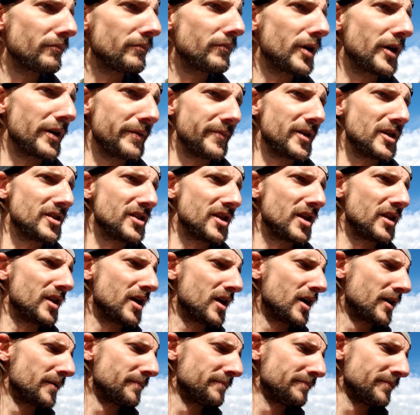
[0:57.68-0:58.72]
But it's in
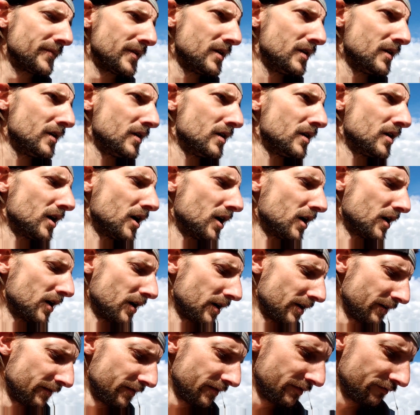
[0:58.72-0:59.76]
there.
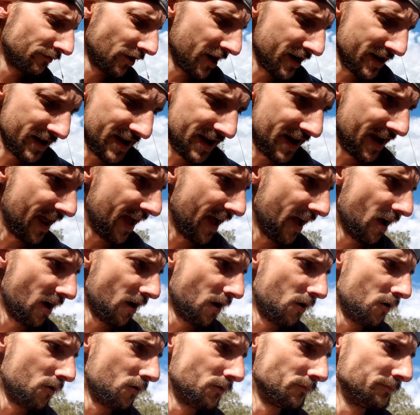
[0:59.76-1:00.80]
Right
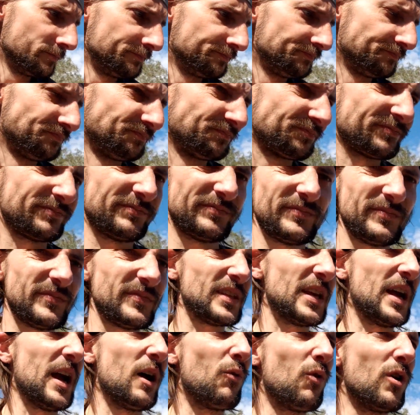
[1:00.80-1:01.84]
now,
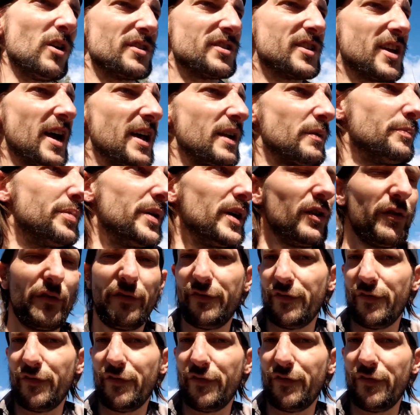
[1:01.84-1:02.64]
I was kind of piddle